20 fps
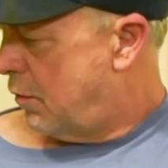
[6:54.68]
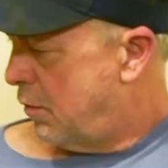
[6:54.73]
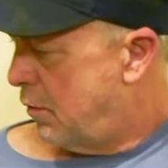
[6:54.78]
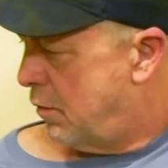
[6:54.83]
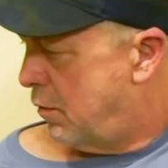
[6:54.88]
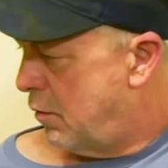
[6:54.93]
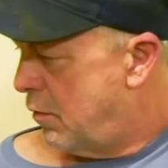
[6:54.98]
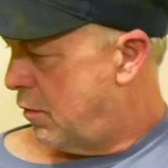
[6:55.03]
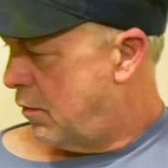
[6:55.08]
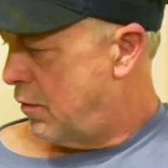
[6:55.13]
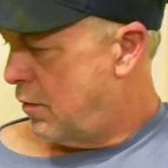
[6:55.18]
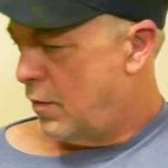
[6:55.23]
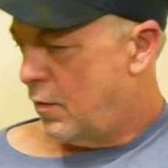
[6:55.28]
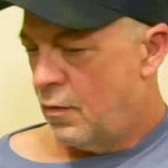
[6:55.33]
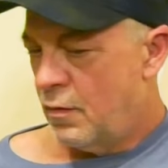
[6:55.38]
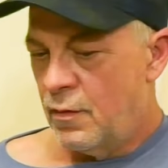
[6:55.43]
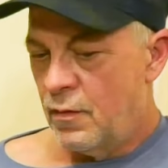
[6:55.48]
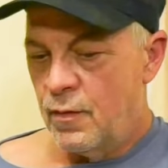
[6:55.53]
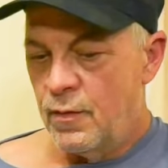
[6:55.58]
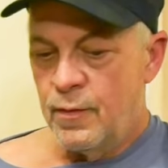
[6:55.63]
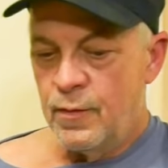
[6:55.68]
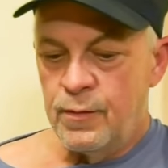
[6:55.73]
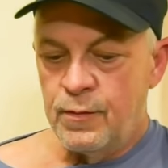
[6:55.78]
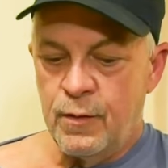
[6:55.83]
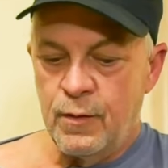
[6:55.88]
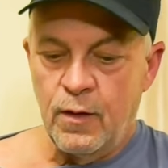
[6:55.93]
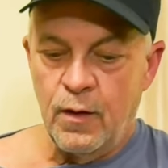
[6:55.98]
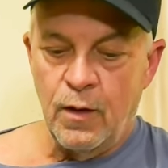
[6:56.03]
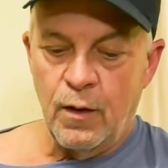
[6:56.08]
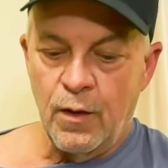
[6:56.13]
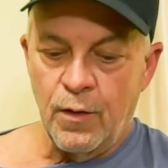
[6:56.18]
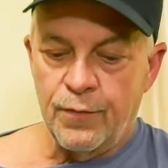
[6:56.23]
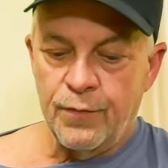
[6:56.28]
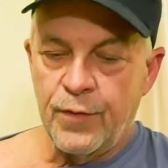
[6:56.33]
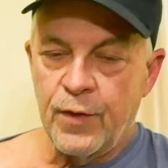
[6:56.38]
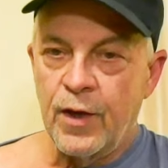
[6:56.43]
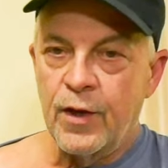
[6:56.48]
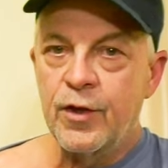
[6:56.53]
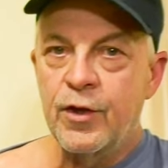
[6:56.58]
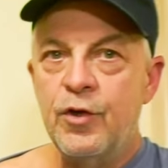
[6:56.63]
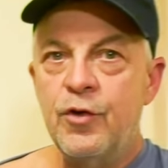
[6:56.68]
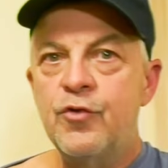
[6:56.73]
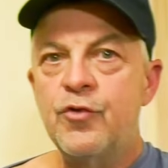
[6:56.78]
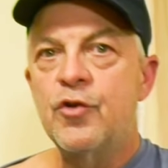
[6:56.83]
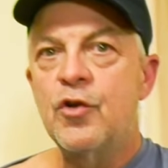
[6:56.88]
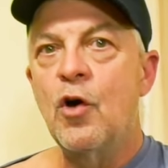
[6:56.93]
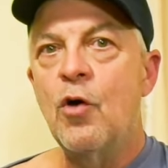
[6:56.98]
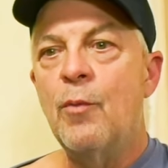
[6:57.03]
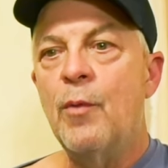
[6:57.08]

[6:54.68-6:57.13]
Morningstar. Oh, thank you so